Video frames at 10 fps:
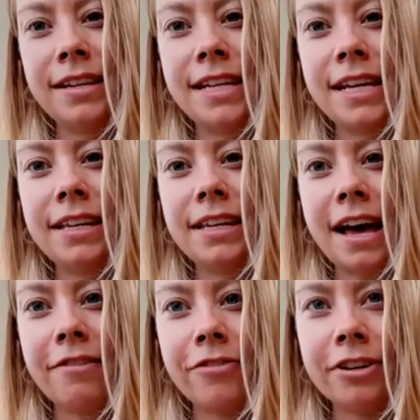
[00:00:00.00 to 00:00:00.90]
the daily
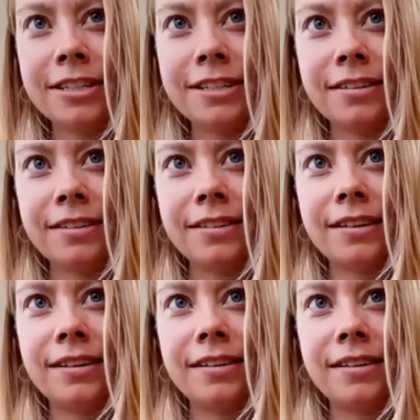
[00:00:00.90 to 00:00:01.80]
effort,
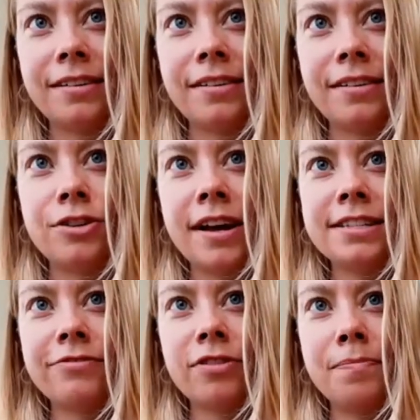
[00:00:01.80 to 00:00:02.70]
the
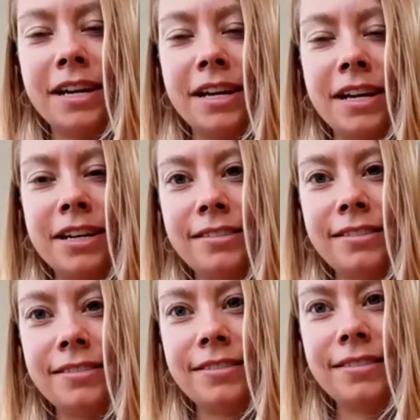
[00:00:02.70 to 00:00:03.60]

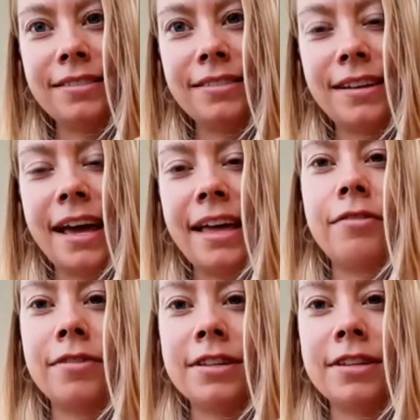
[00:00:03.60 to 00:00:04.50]
transformation, and
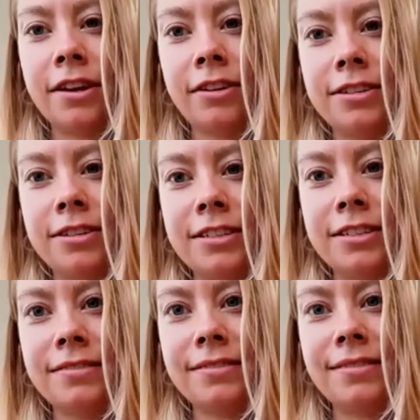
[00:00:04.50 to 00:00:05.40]
the result.
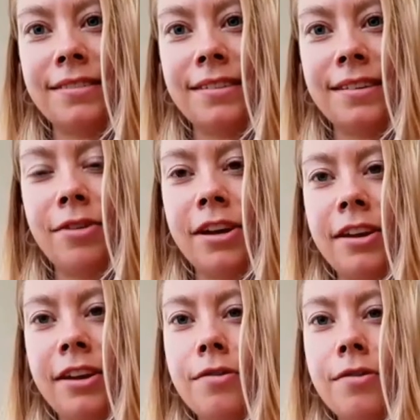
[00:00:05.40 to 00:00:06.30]
We're going
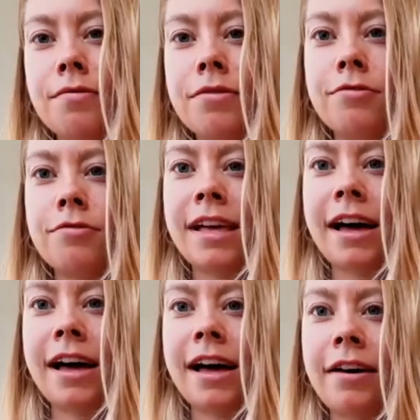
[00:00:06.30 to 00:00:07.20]
to go through
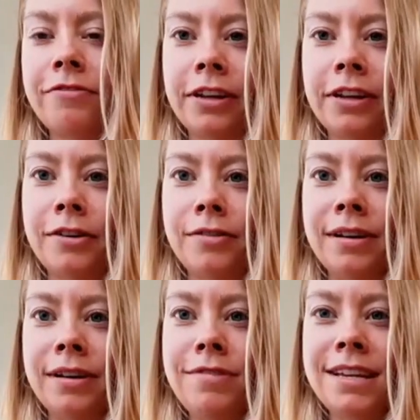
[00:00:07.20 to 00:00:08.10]
that flow.
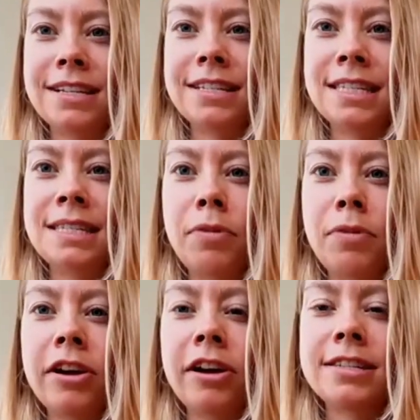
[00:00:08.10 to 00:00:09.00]
And if we can
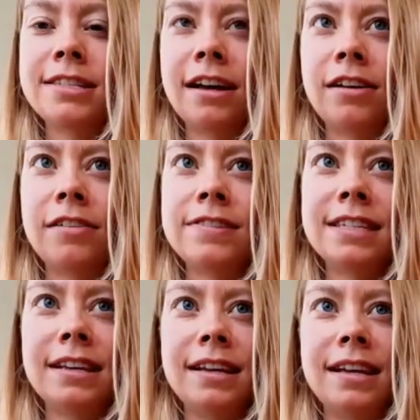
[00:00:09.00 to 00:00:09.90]
spot
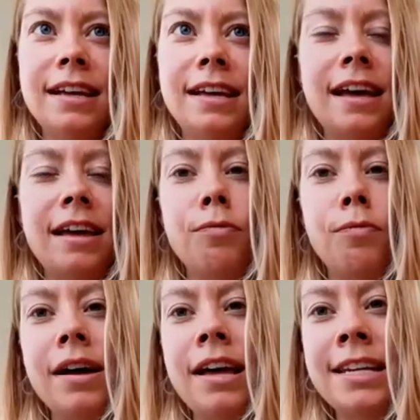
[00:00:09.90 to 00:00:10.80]
ourselves and
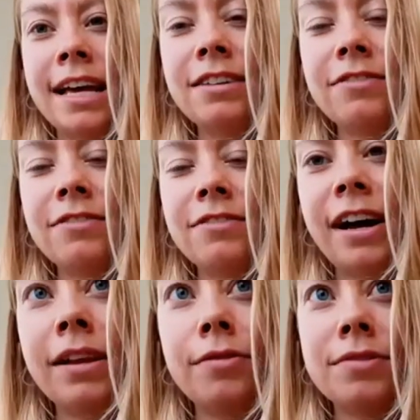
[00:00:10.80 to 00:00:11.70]
what identify
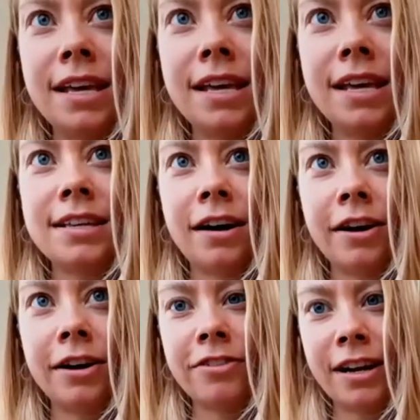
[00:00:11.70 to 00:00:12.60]
what those things
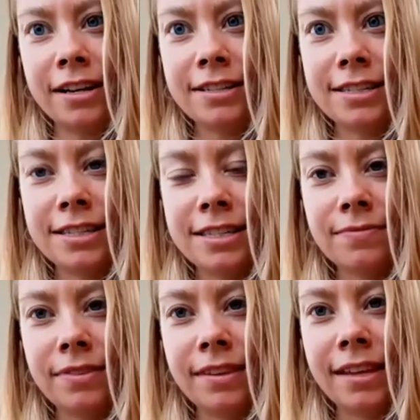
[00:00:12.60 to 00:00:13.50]
are for us,
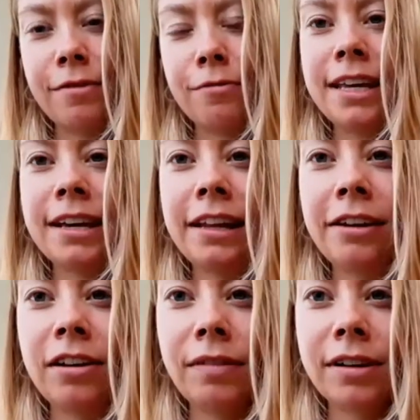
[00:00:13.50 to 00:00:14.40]
get really
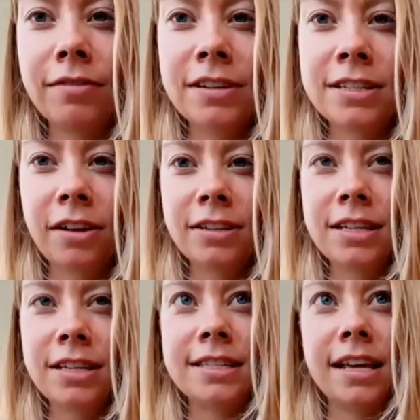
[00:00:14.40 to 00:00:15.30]
clear on what the result
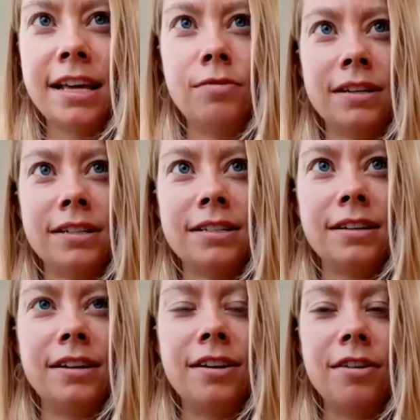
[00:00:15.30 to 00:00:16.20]
is that you want.
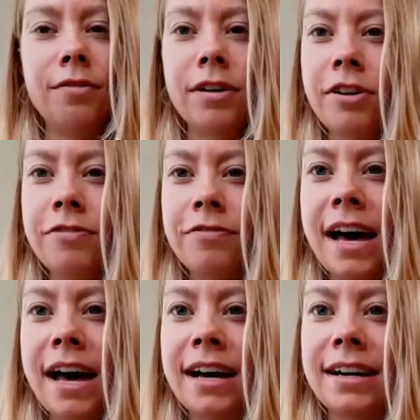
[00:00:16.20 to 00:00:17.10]
What are your
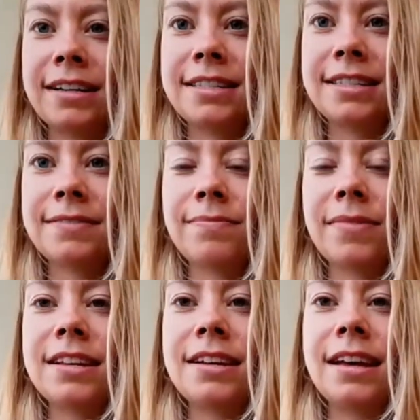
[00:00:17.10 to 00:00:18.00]
facts?
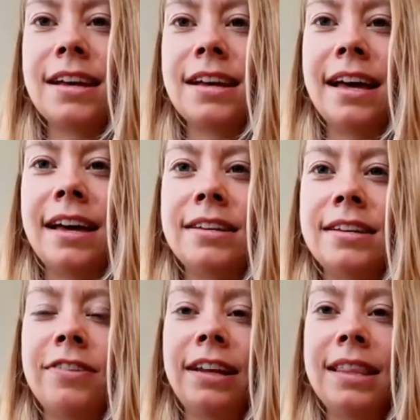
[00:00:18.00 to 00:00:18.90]
and
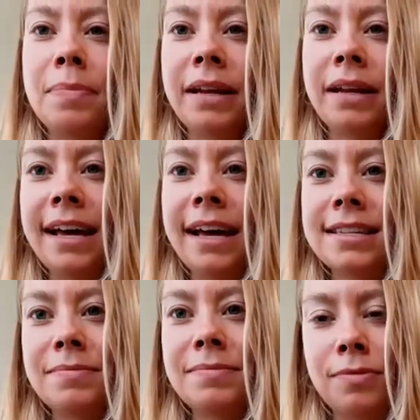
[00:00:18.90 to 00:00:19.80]
fill in the
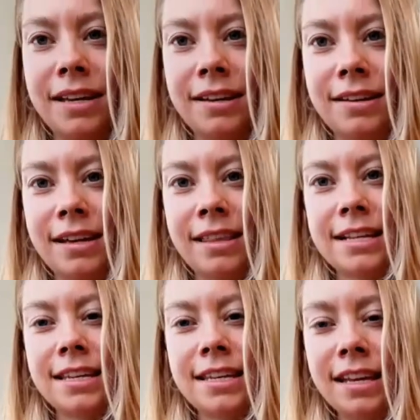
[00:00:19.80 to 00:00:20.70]
blanks in between, and
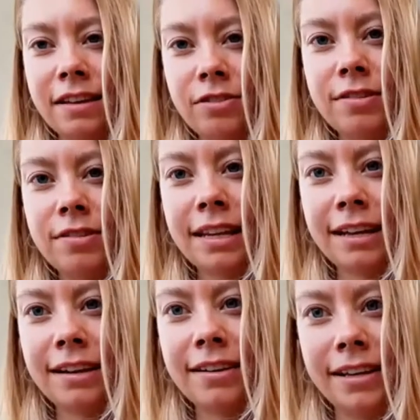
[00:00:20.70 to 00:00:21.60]
that's going to give you
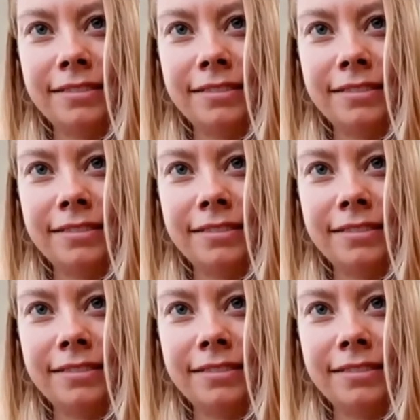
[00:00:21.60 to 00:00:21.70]
clarity.